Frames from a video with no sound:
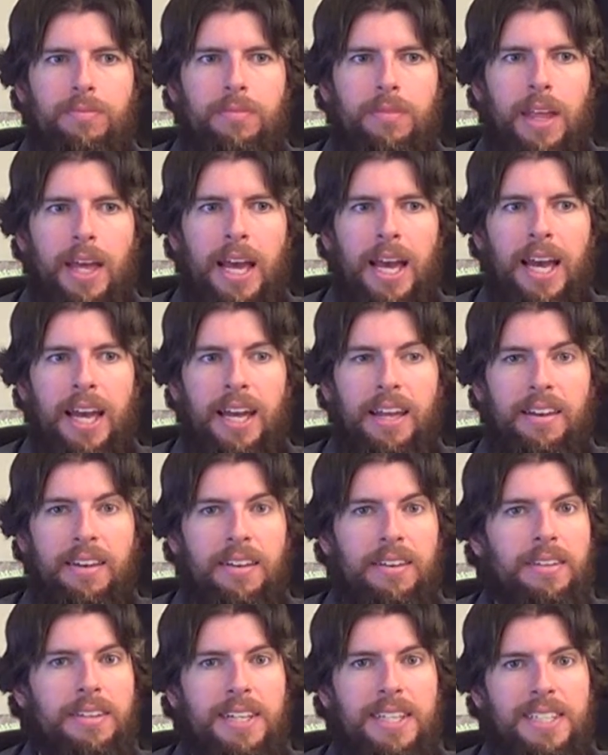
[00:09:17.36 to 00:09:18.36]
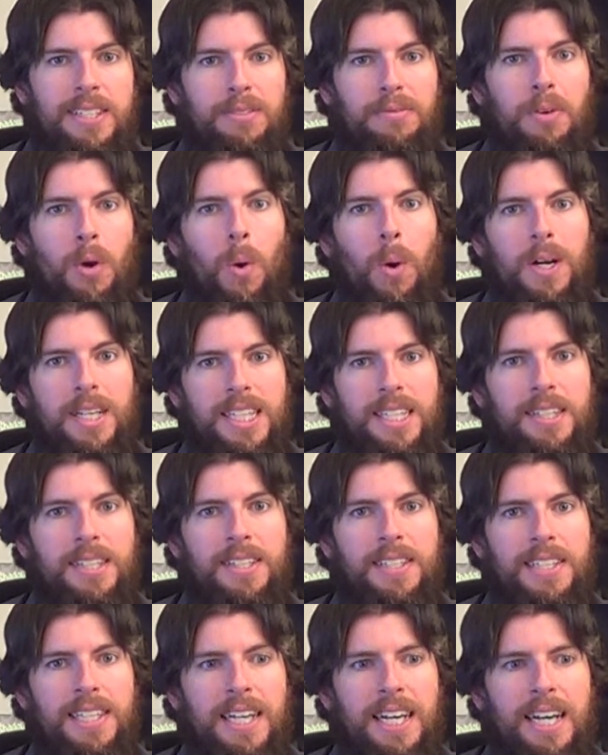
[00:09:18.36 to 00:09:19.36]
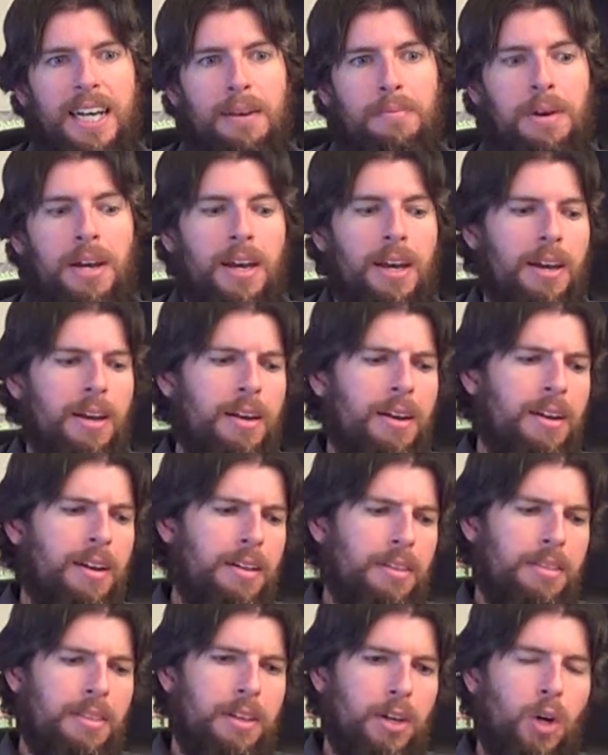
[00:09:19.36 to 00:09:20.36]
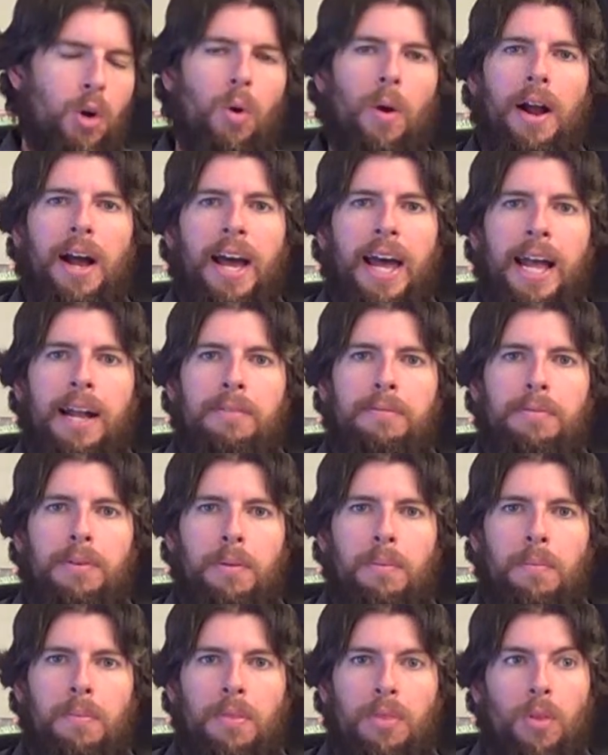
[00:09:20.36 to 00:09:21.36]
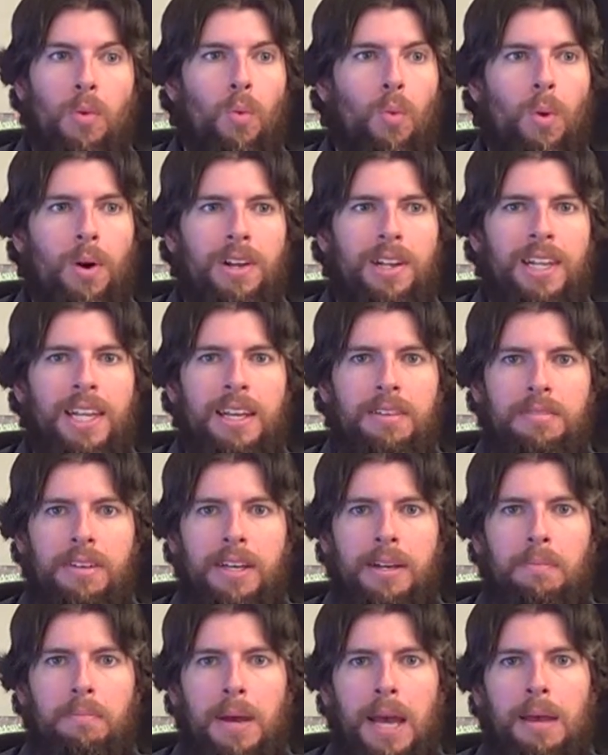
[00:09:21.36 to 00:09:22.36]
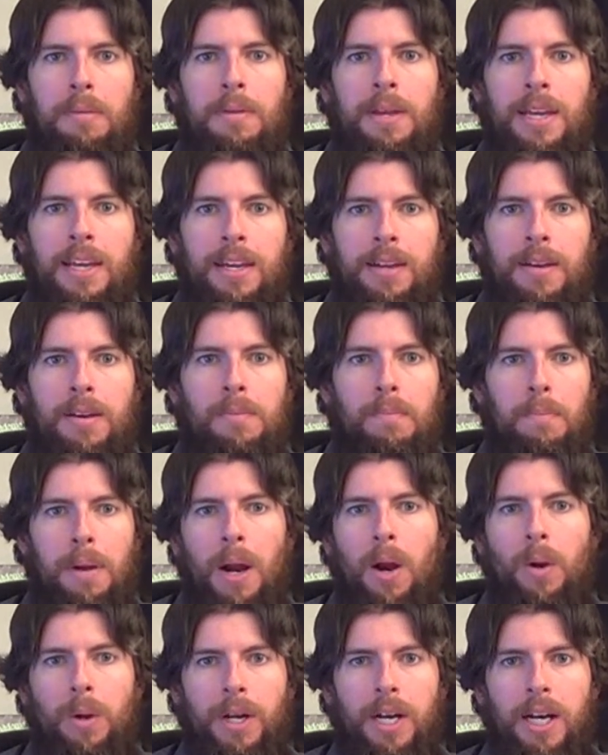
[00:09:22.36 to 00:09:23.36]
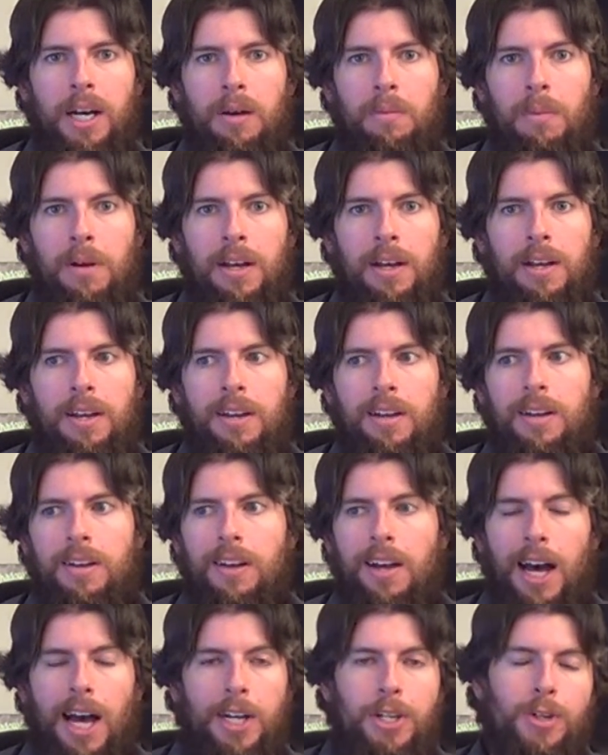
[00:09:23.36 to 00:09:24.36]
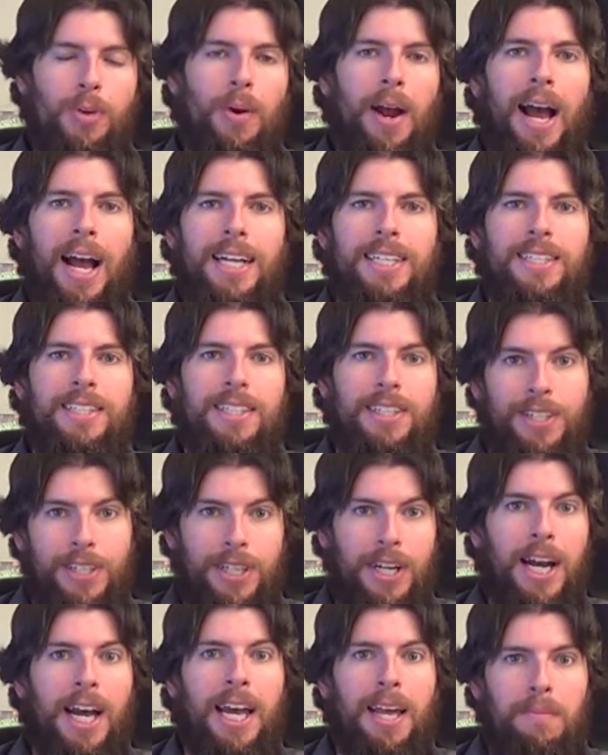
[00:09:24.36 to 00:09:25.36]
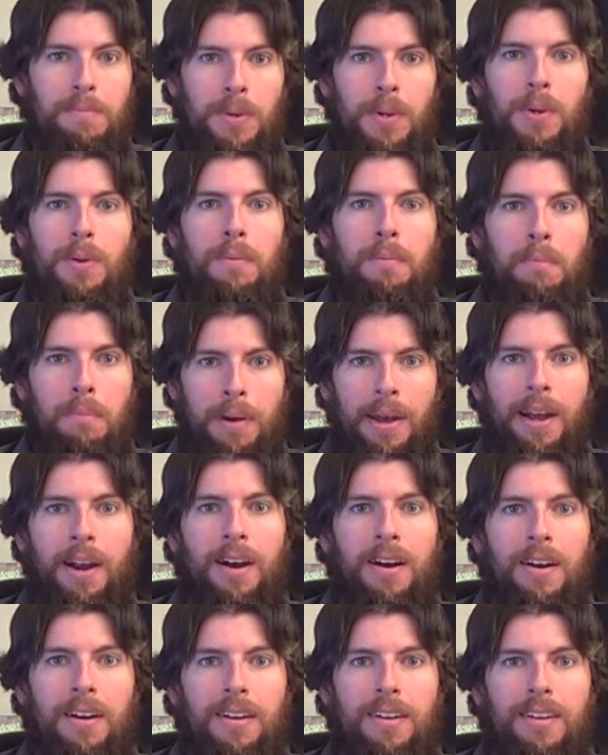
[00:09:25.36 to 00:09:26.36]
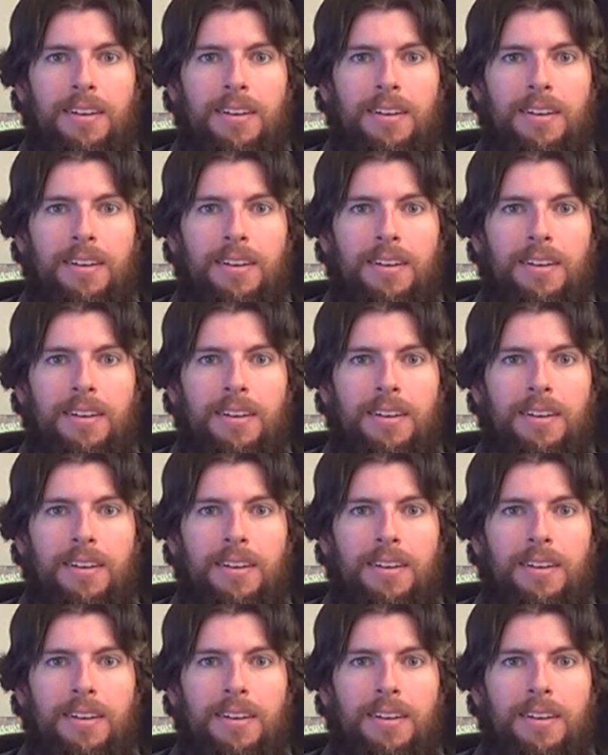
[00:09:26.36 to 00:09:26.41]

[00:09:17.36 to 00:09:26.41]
and it's of course at this time the crying from the one living baby bear cub attracts the giant mutant bear,